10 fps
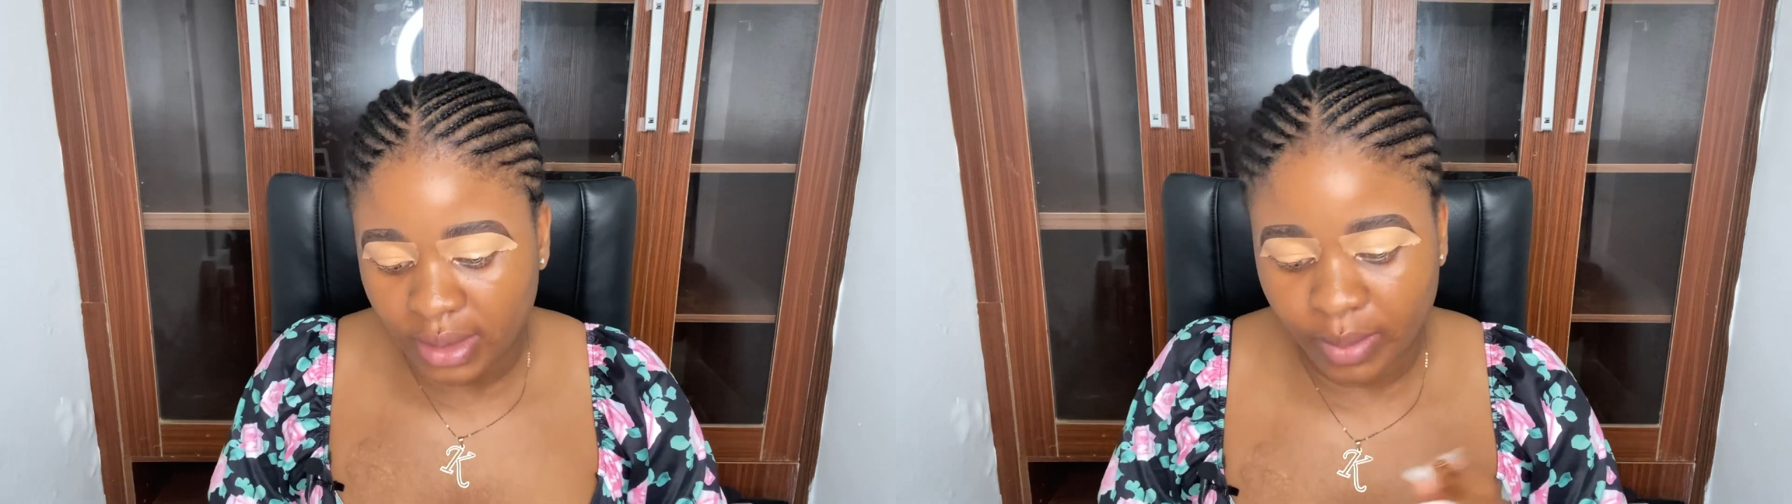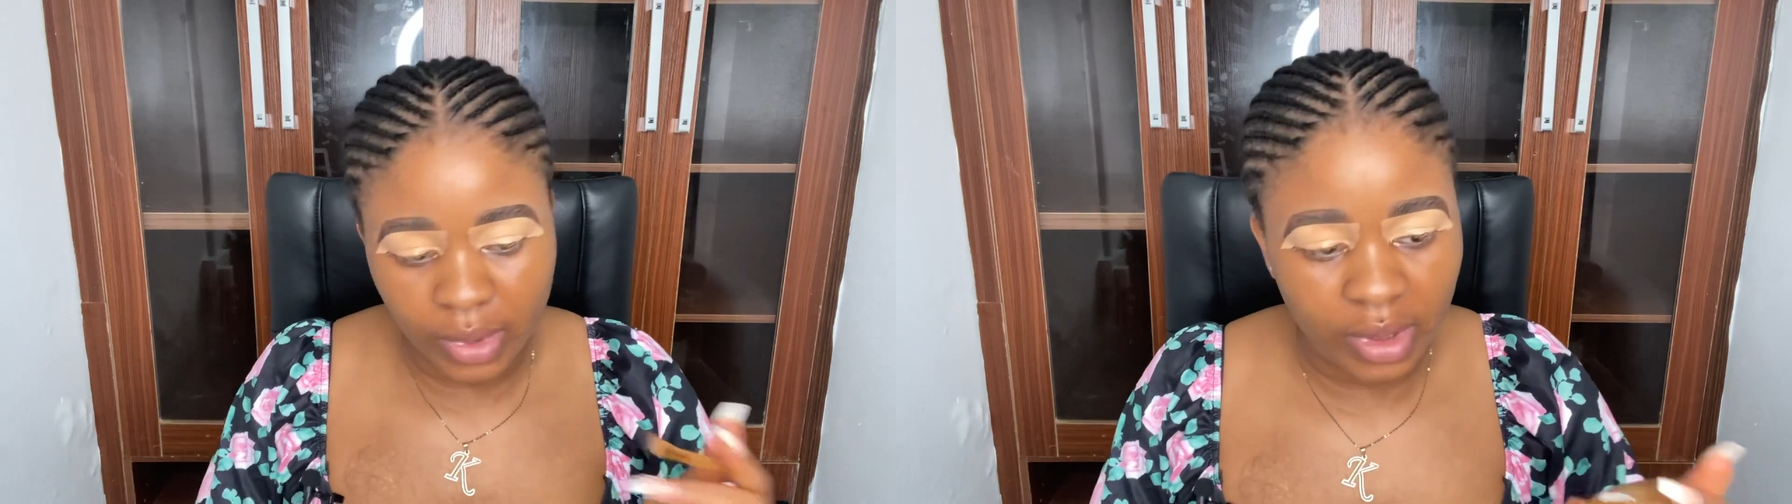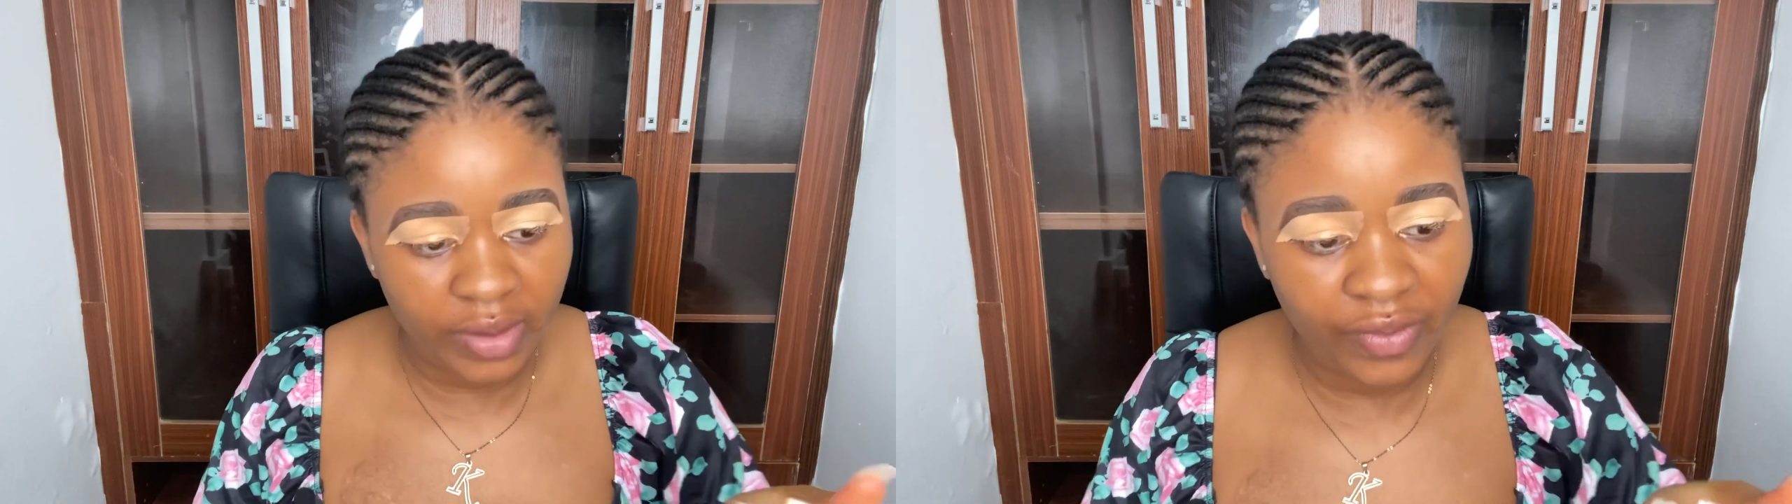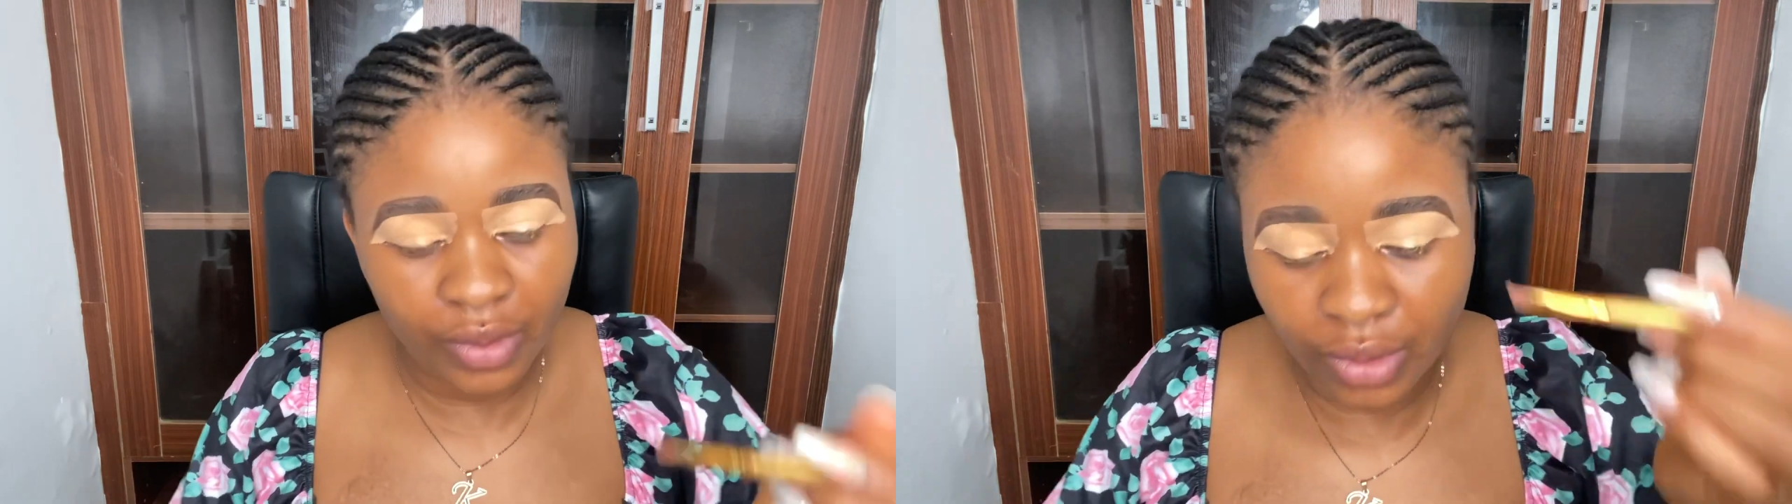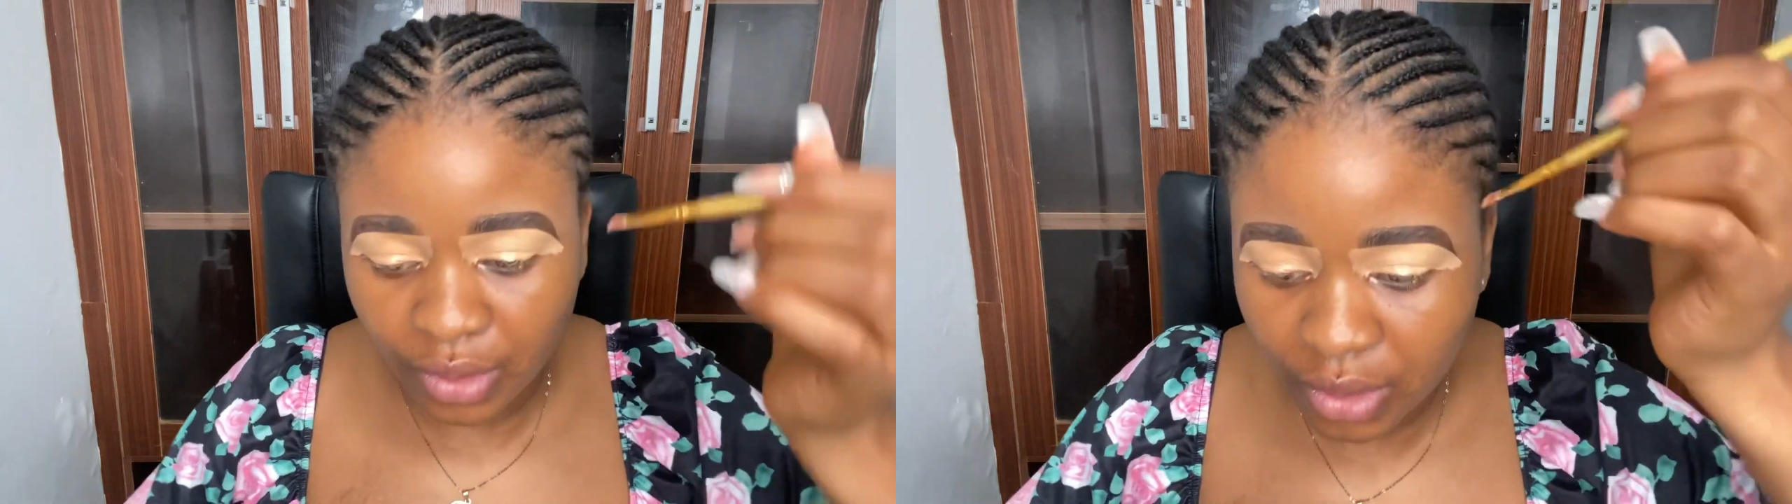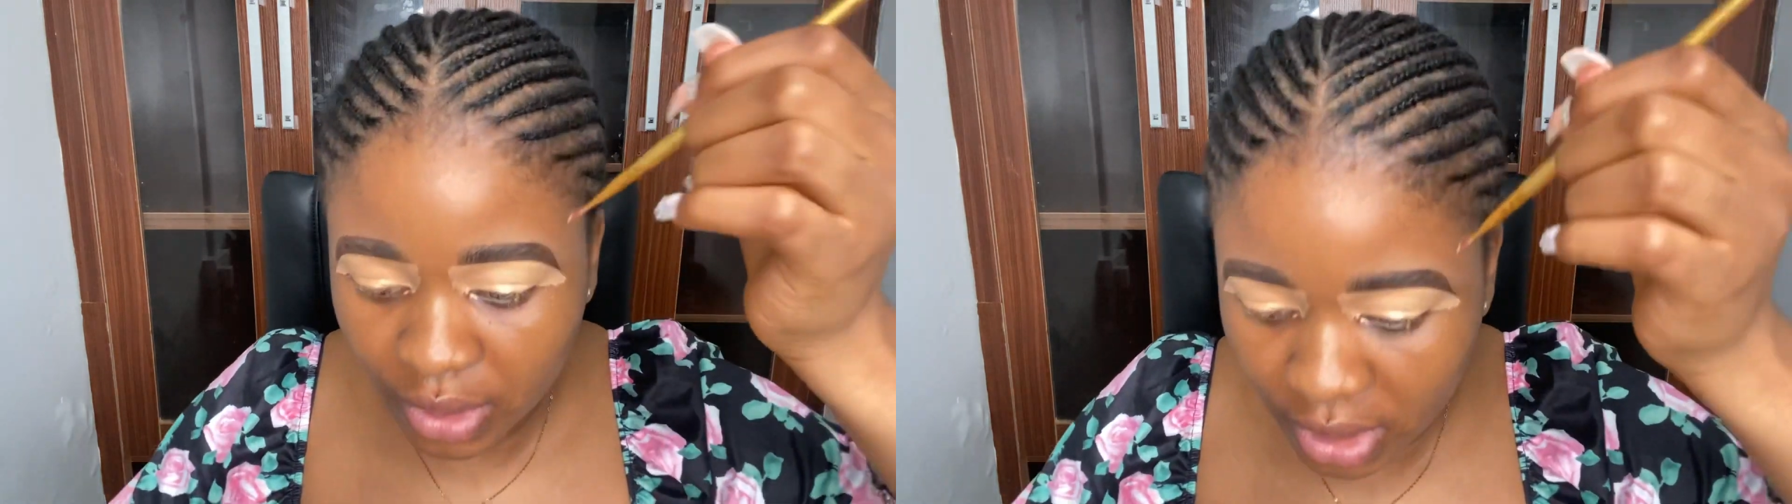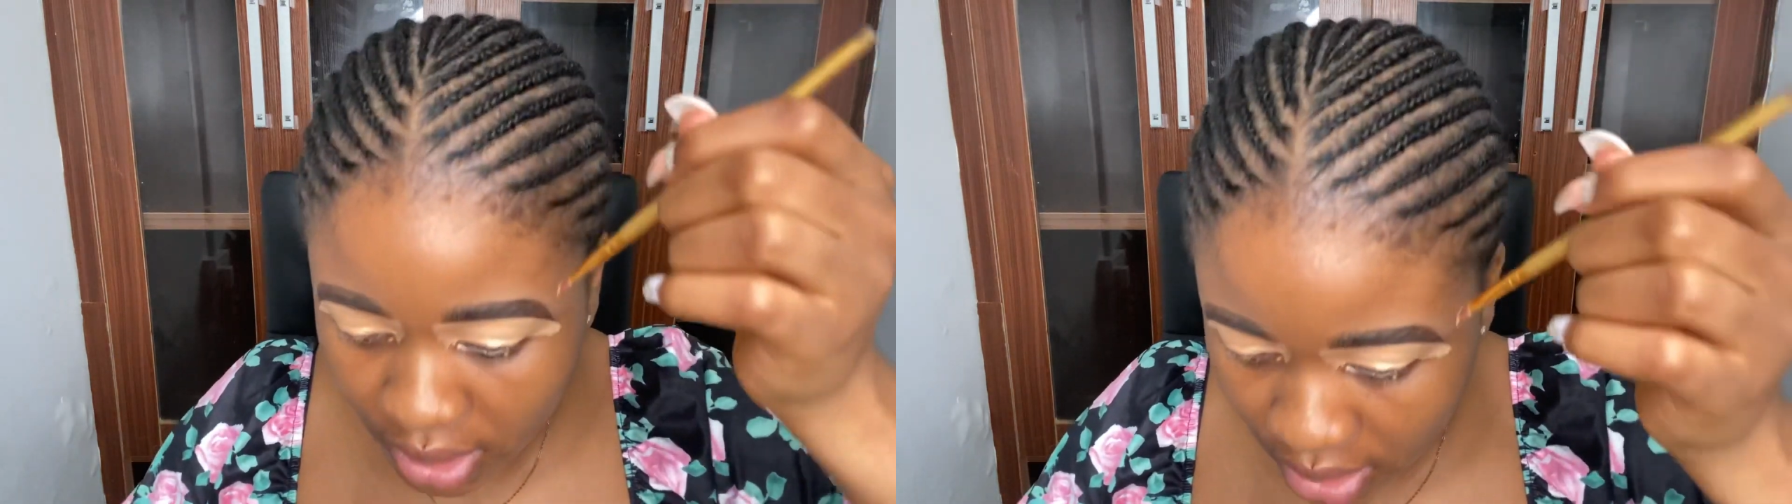but if you're new to this,